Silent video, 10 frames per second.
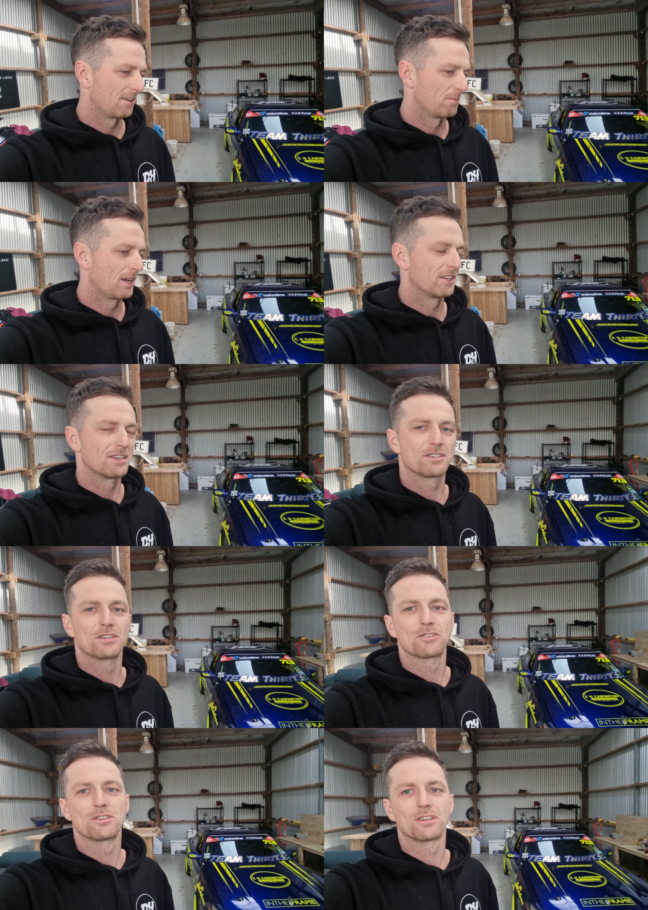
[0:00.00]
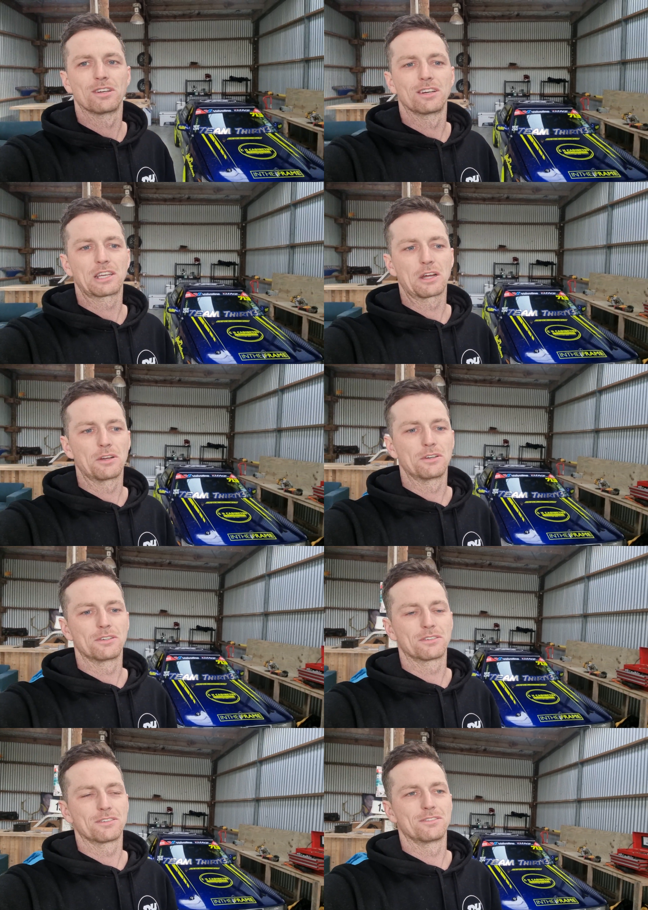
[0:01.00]
made the decision to go
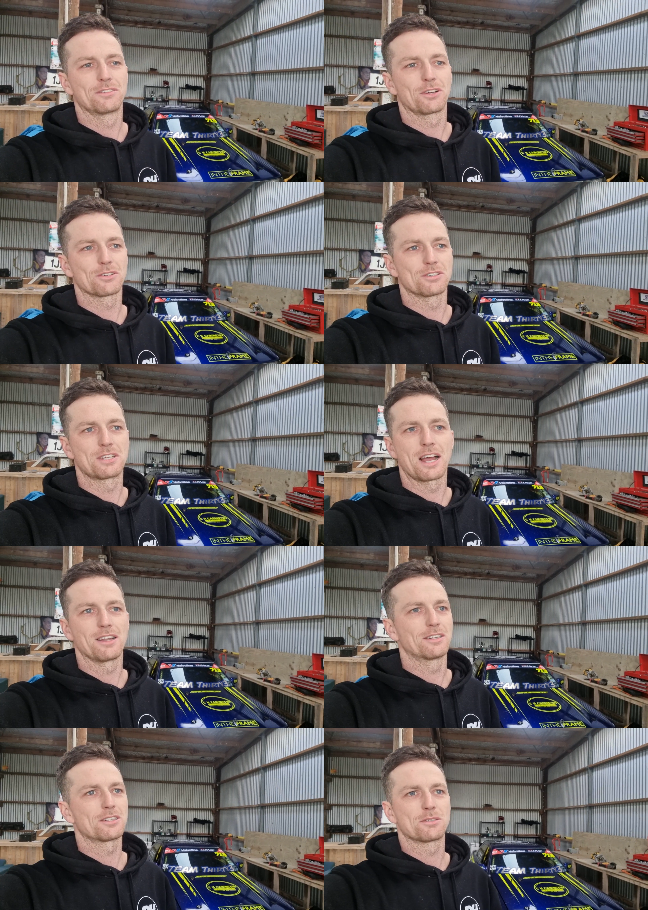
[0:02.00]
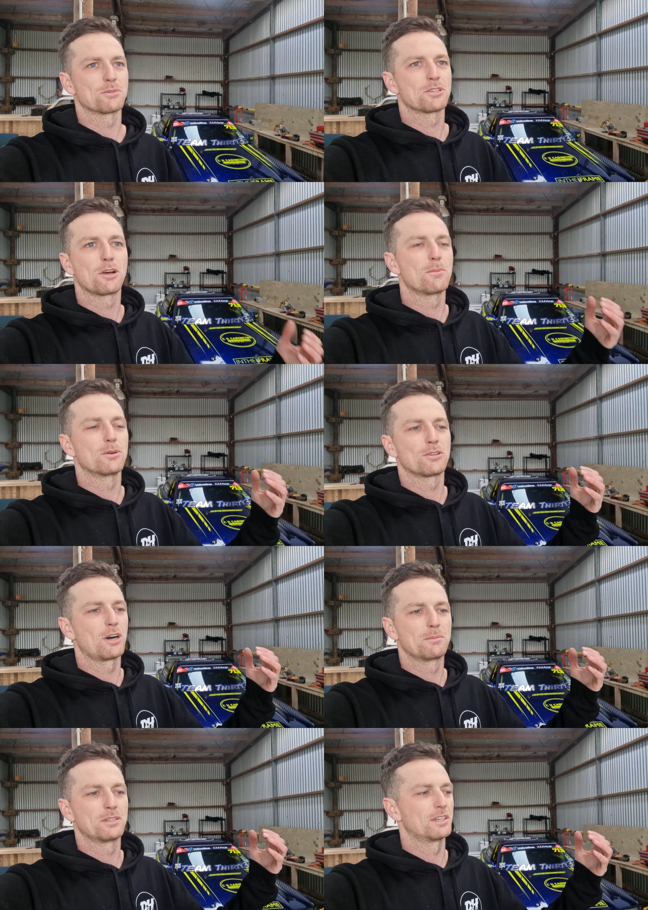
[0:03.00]
toss the towel in because there was no more
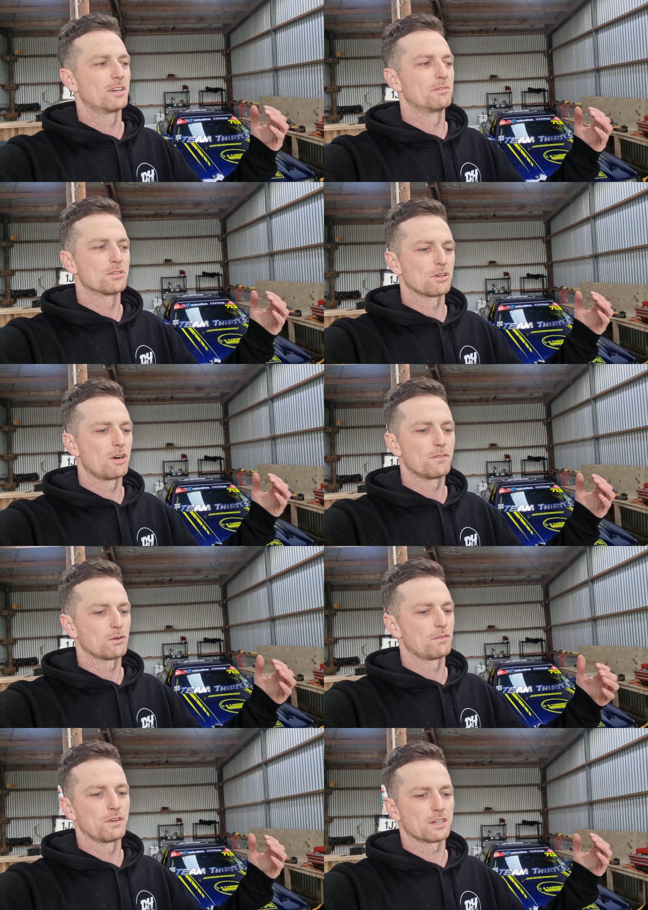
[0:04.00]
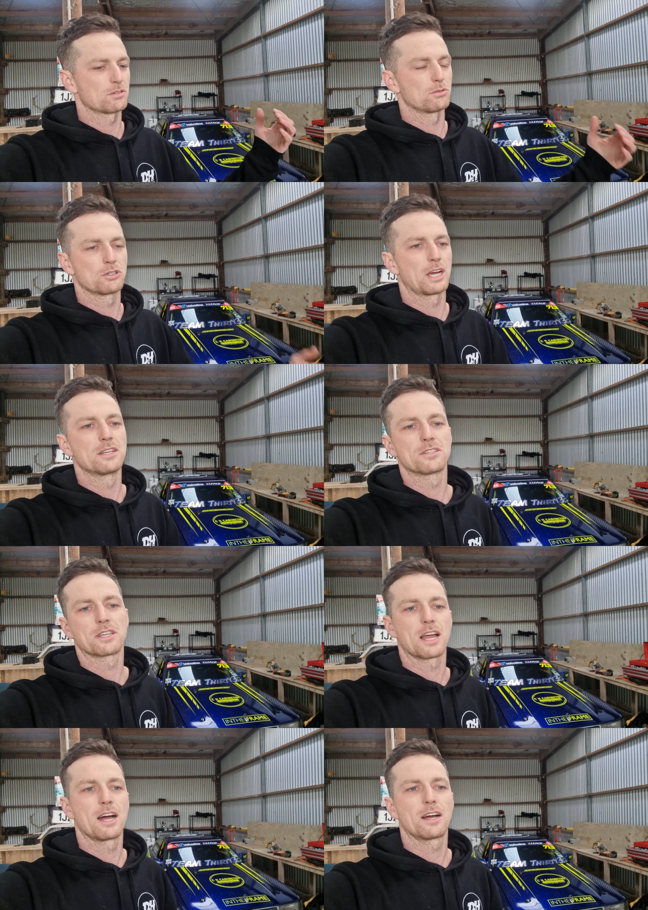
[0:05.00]
time to resolve it or fix or change the
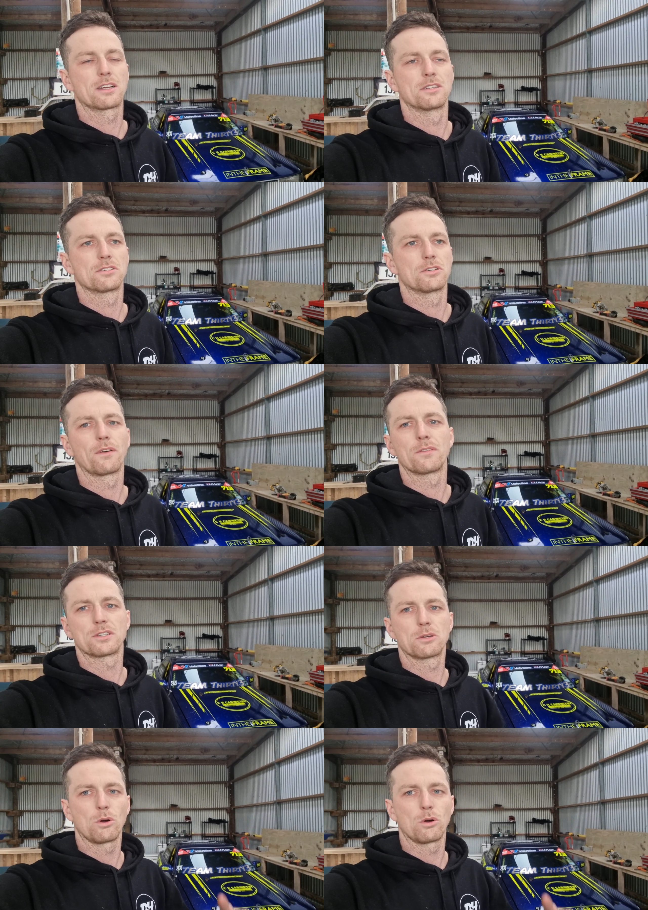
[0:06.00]
car, because you've obviously